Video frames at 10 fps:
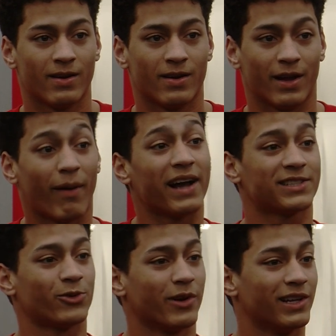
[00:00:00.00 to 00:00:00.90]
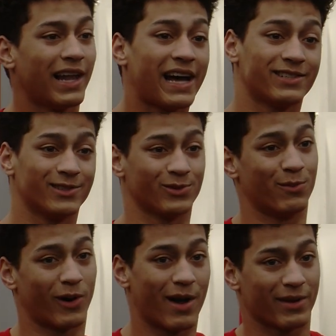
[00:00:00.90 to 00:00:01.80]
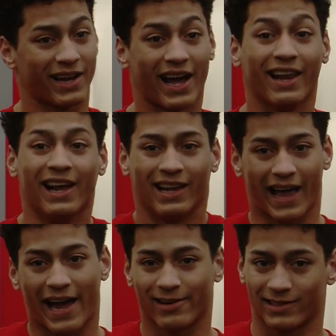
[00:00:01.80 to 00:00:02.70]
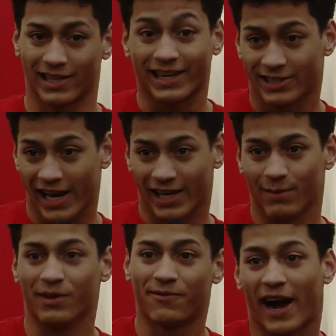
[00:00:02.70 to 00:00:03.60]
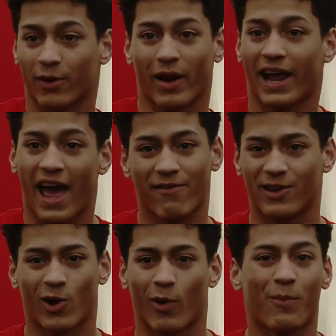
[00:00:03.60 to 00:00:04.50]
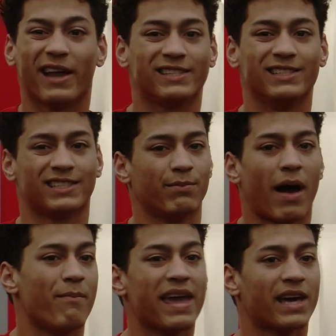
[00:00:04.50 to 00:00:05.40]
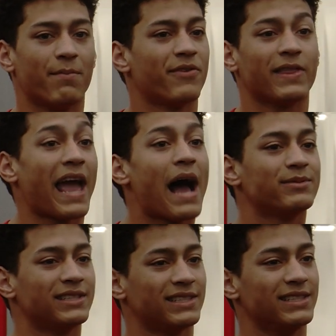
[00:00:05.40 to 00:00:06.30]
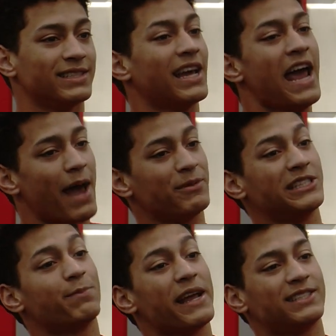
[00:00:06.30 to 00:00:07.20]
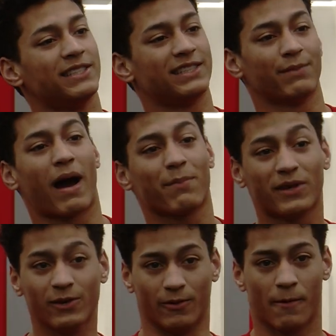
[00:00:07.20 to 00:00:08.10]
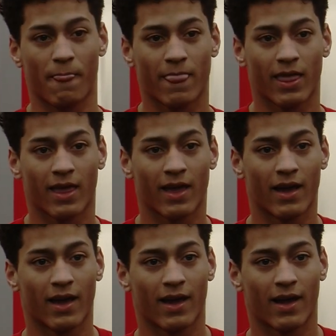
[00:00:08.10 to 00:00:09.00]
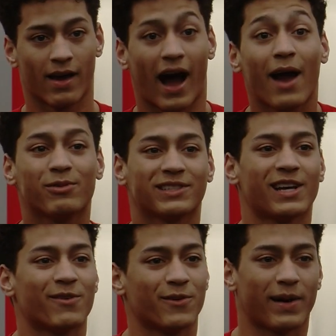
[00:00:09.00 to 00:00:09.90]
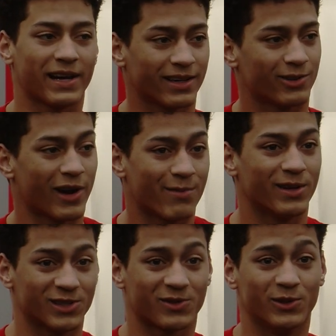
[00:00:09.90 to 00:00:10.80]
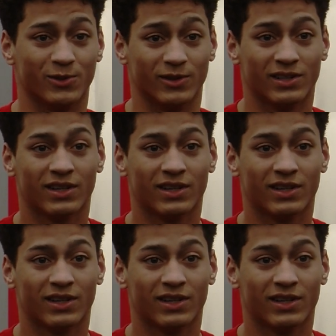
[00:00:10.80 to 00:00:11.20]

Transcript: In my story, the latter is what brought me, not ladders like Jacob to find a way to heaven, no repentance in my makeup for the absences, empty spaces in my pew. I was there for my grandmother's funeral.